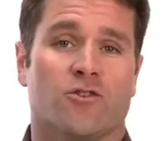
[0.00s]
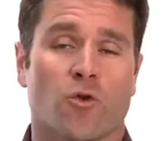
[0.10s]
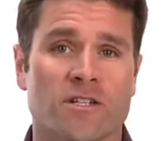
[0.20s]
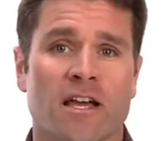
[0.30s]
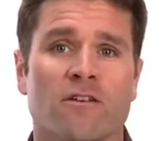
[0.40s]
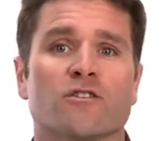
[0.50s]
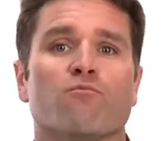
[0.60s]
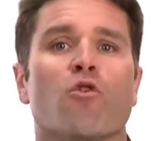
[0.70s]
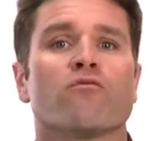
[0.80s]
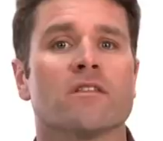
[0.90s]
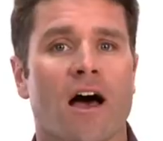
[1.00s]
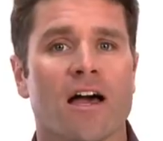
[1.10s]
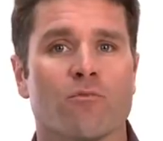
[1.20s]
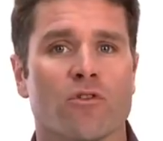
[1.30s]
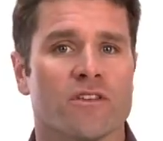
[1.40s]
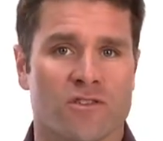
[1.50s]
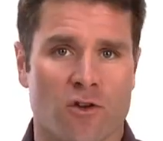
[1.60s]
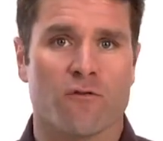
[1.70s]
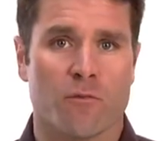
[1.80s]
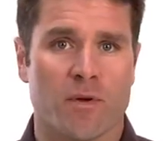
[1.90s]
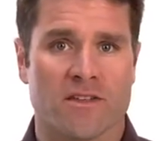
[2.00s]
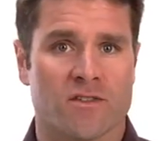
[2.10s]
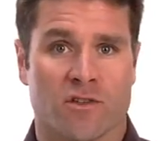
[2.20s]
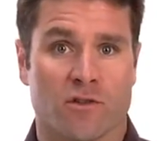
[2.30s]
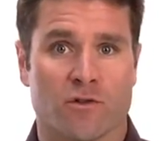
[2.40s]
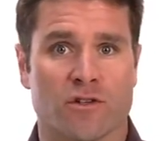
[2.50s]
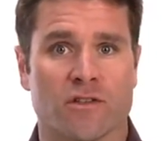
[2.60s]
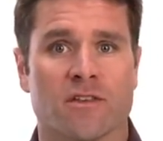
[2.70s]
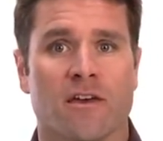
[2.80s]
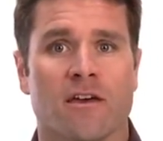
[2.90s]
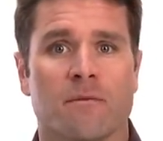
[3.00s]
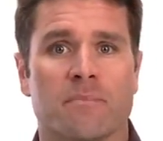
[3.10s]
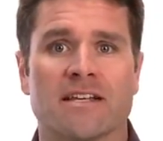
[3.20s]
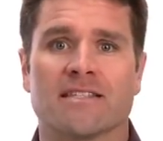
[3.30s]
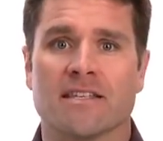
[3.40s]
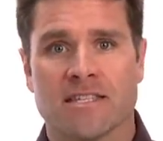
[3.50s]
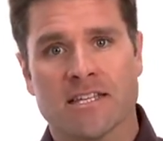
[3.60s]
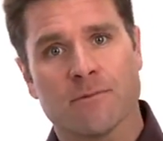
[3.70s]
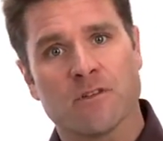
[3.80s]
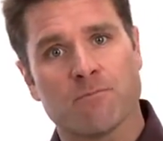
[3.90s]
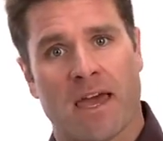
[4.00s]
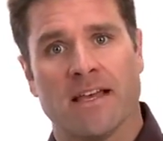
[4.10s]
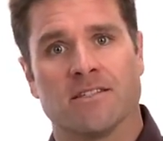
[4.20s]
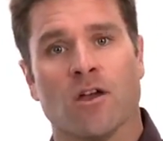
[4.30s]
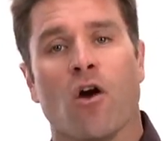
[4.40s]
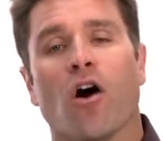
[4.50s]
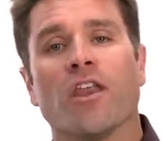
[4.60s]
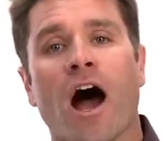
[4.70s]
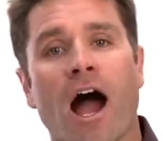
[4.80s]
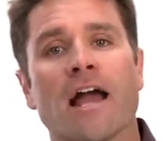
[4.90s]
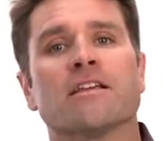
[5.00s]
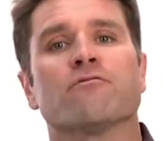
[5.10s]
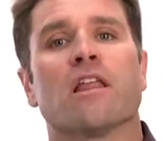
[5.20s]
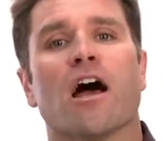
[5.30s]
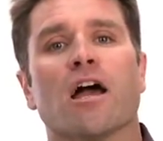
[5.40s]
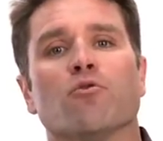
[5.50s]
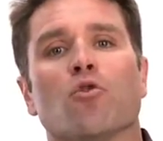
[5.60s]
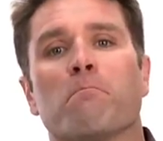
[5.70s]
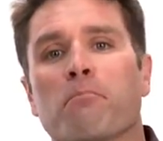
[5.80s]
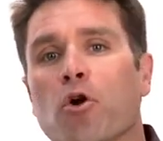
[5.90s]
ShoreTel is more reliable than server-based solutions because the system is based on highly reliable,